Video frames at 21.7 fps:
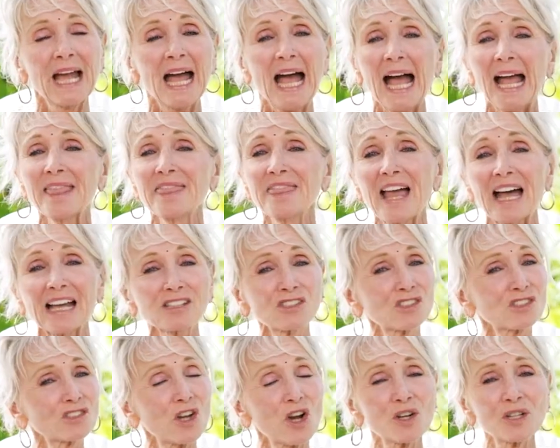And that
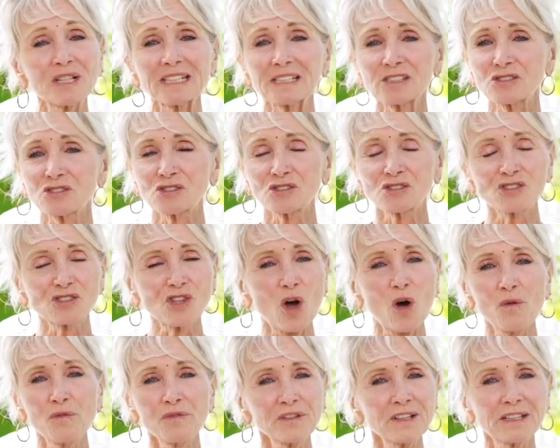story is
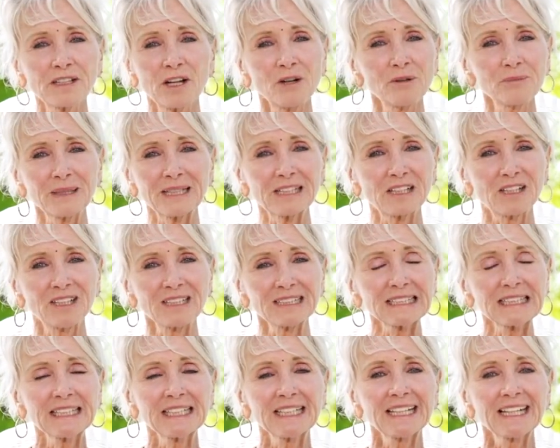so
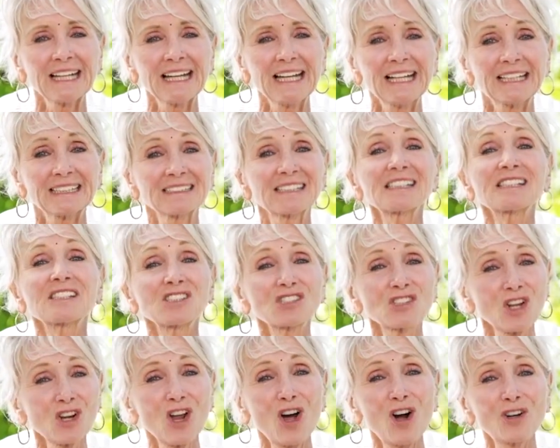phenomenal. This is
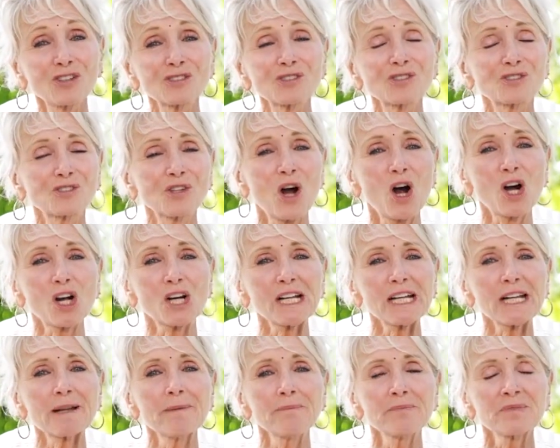a long
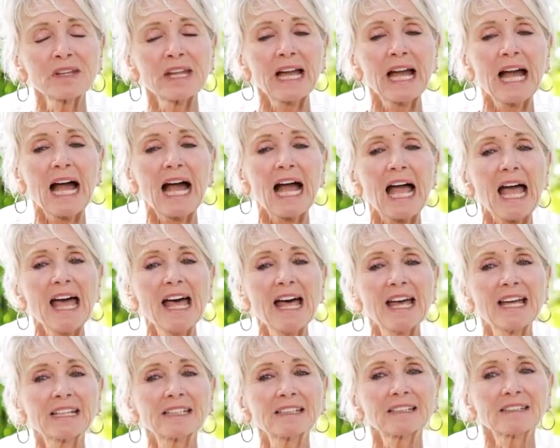story,
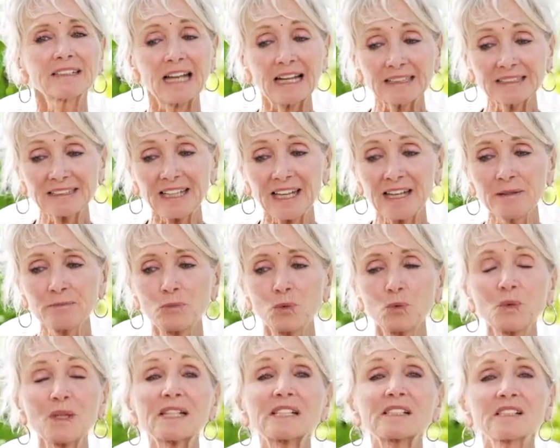and that
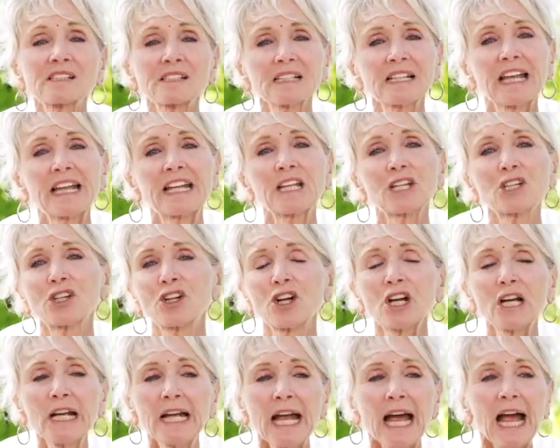came weeks
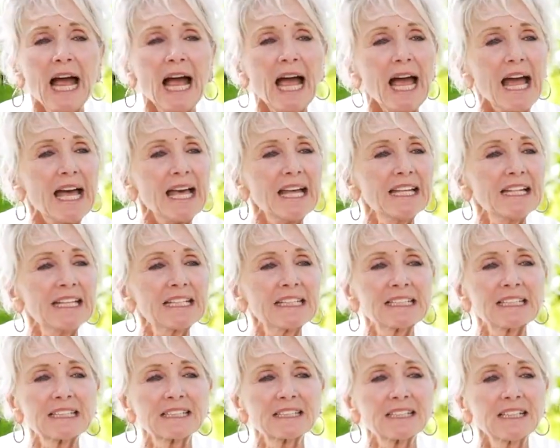later.
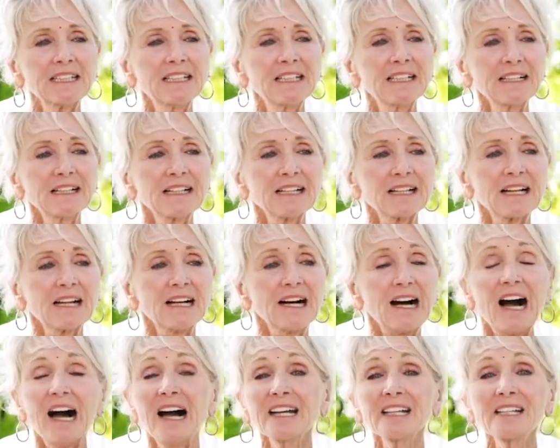And
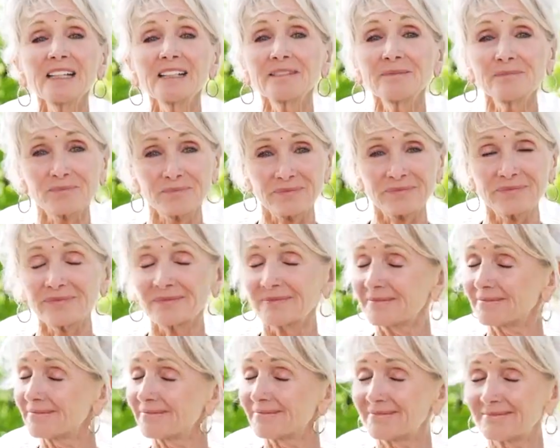
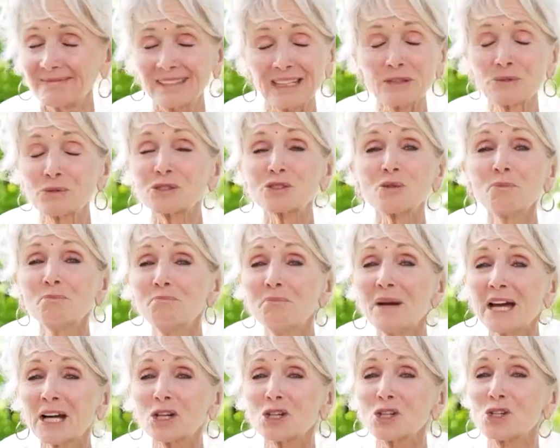it was a
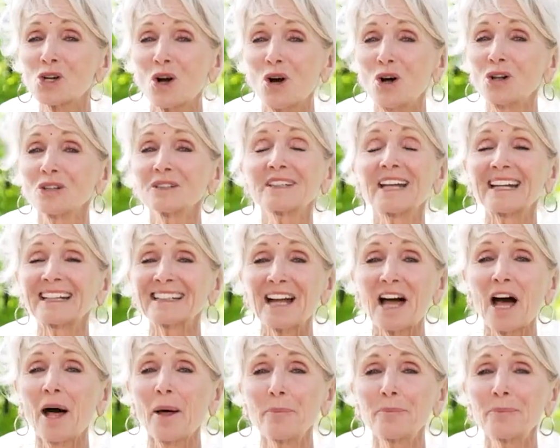miracle that
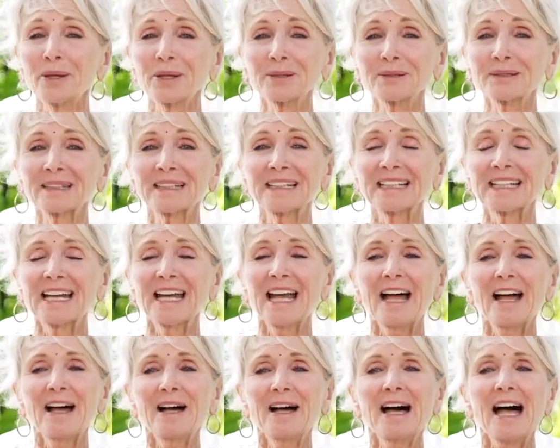happened.
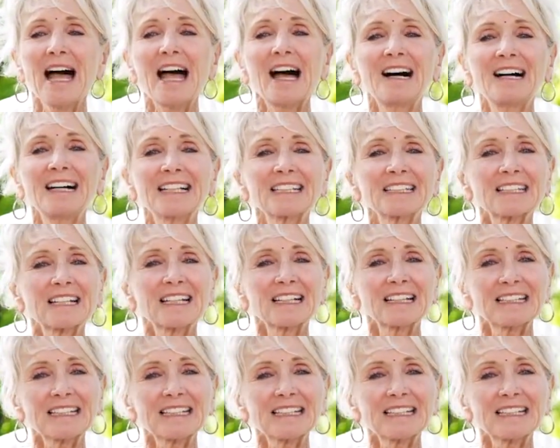And